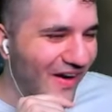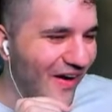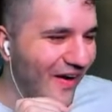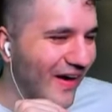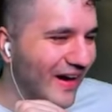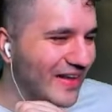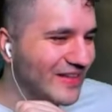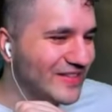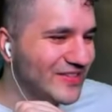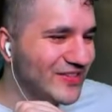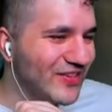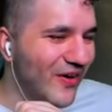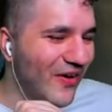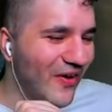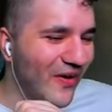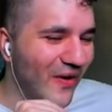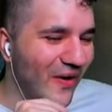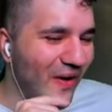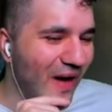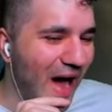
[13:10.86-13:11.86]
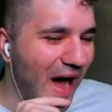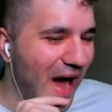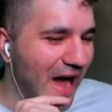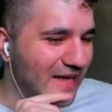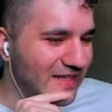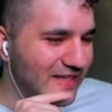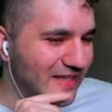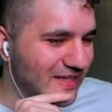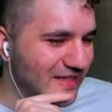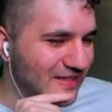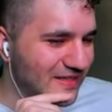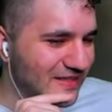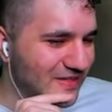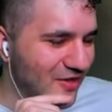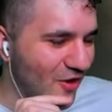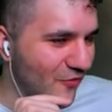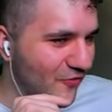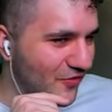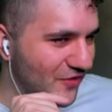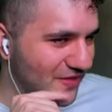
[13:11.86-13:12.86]
Alright, so I didn't
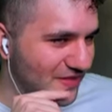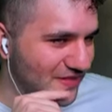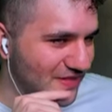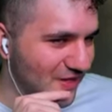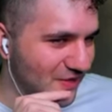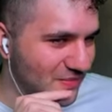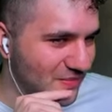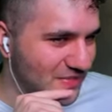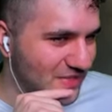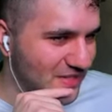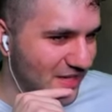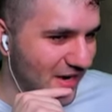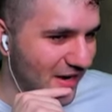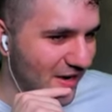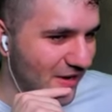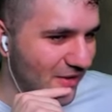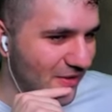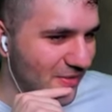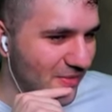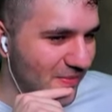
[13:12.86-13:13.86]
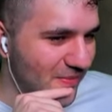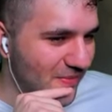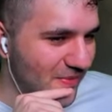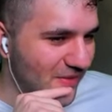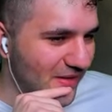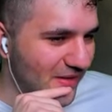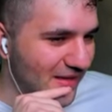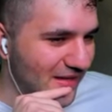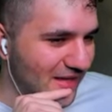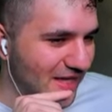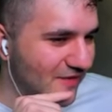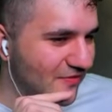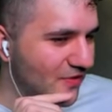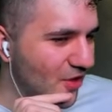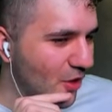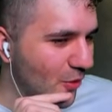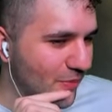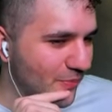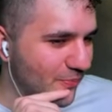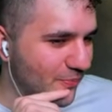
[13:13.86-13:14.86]
go for the Serum Snare, even though
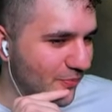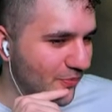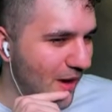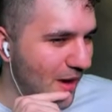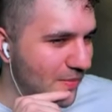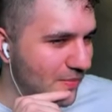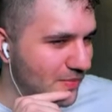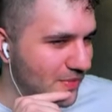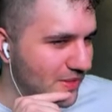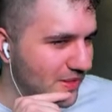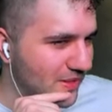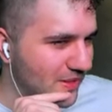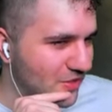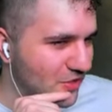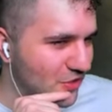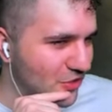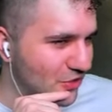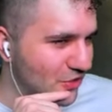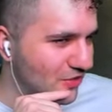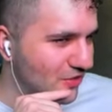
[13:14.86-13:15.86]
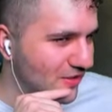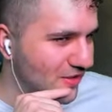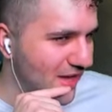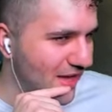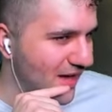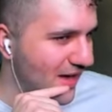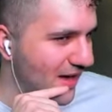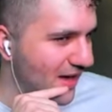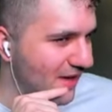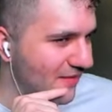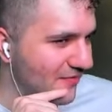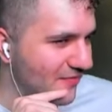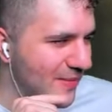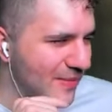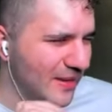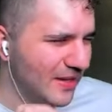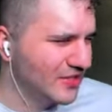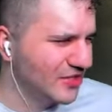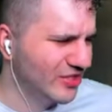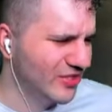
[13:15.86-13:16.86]
we probably could have. Maybe
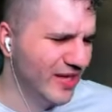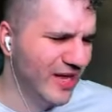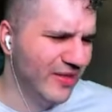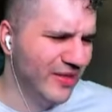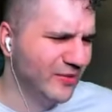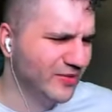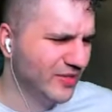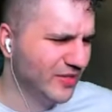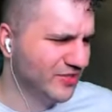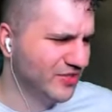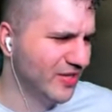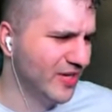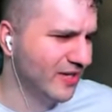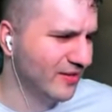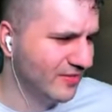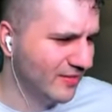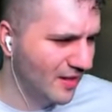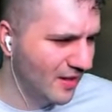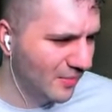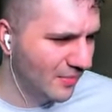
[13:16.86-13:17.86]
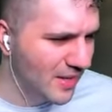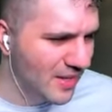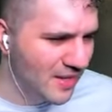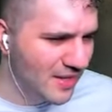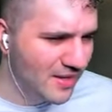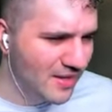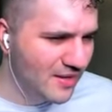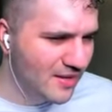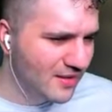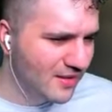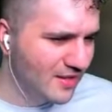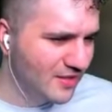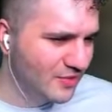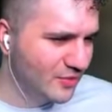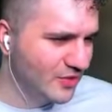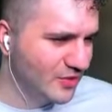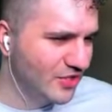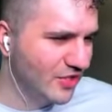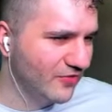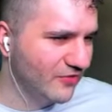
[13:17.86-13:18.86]
I should, yeah, that was actually kind of dumb. Because we
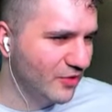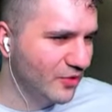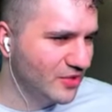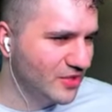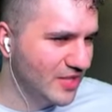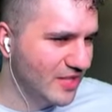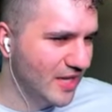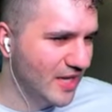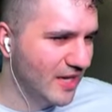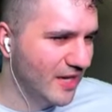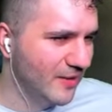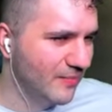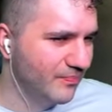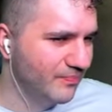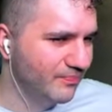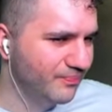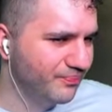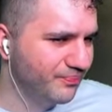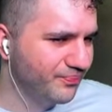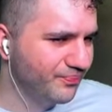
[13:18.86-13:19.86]
should have used the, um...